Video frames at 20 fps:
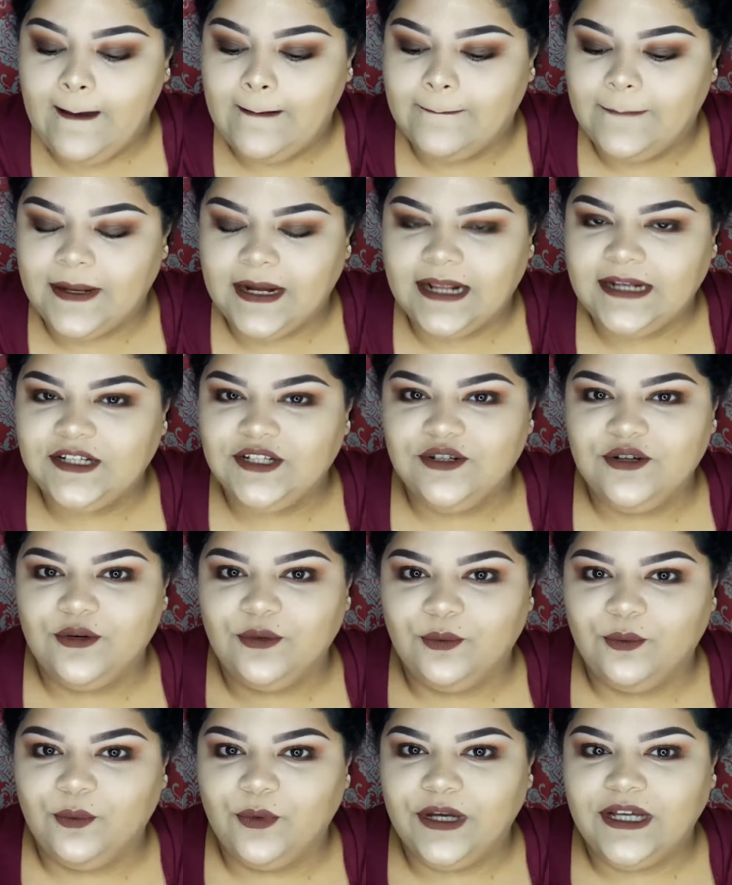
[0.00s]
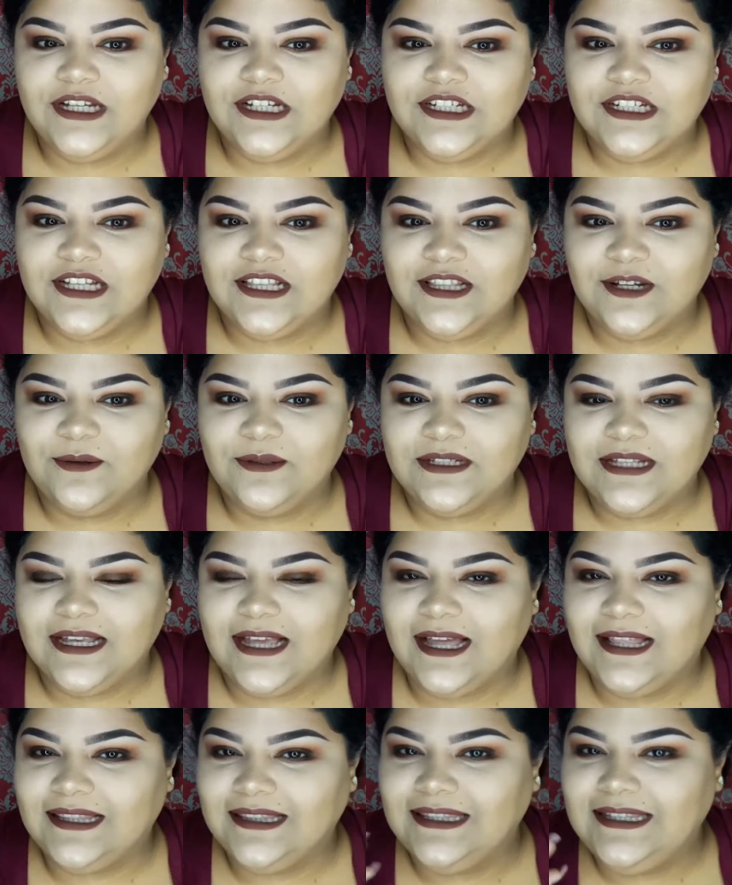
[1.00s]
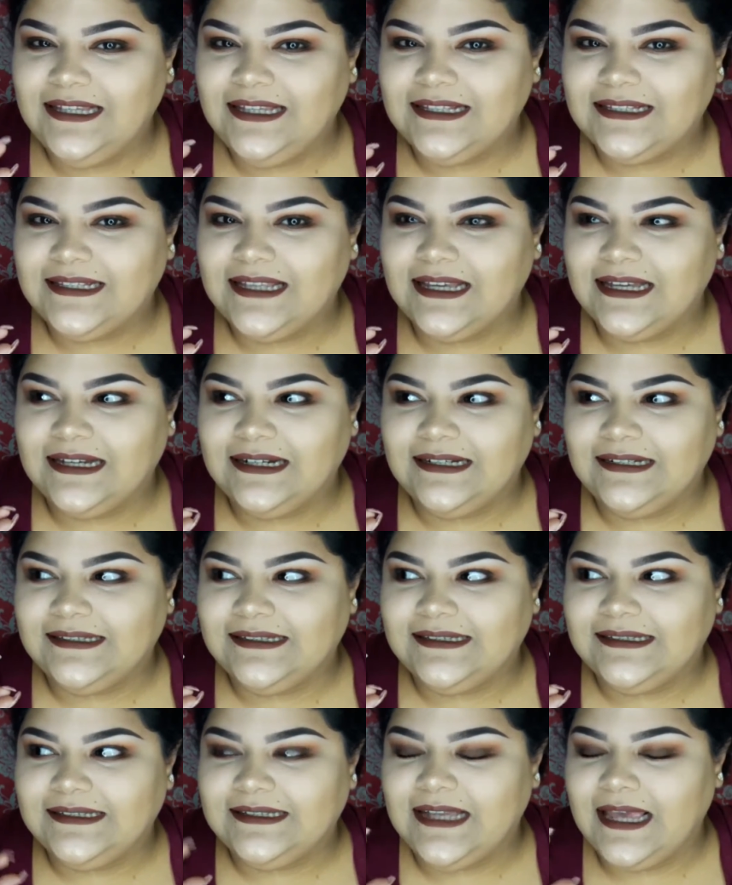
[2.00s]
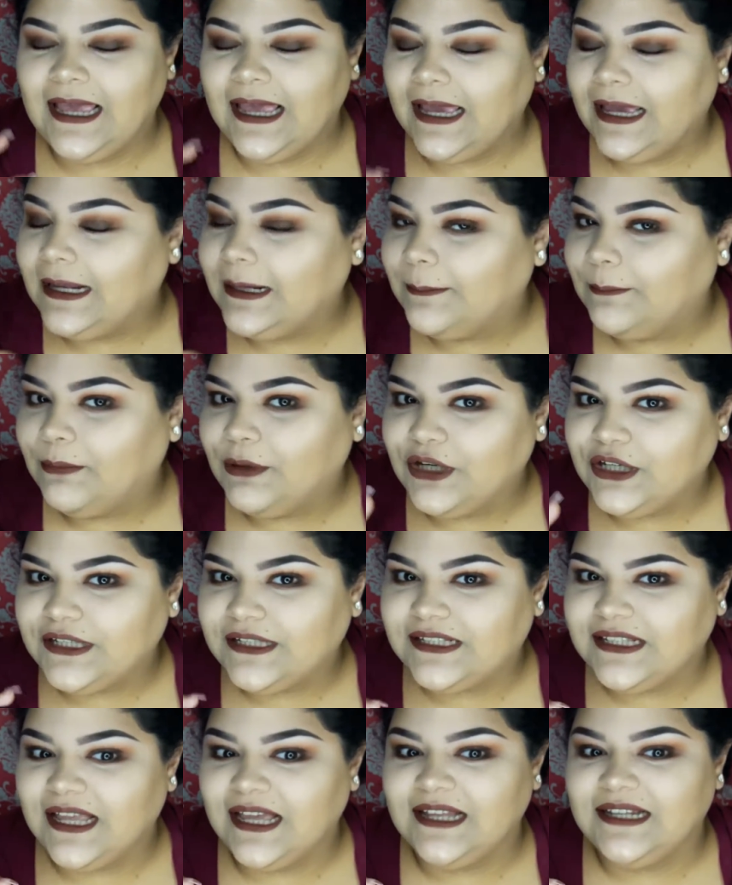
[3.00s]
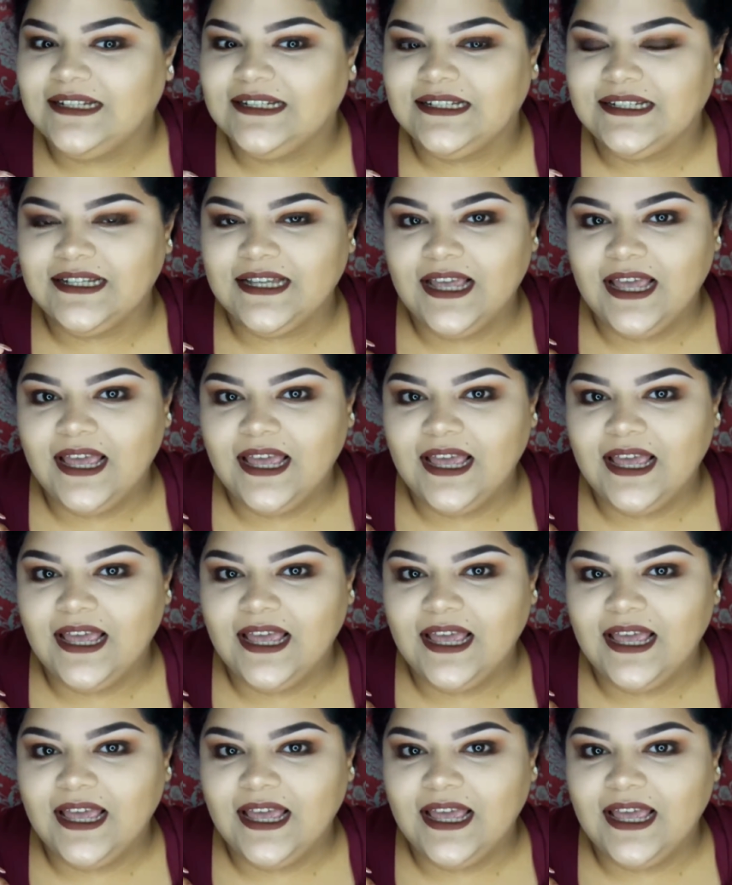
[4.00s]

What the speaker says: But I do wish there was like at least like a 10%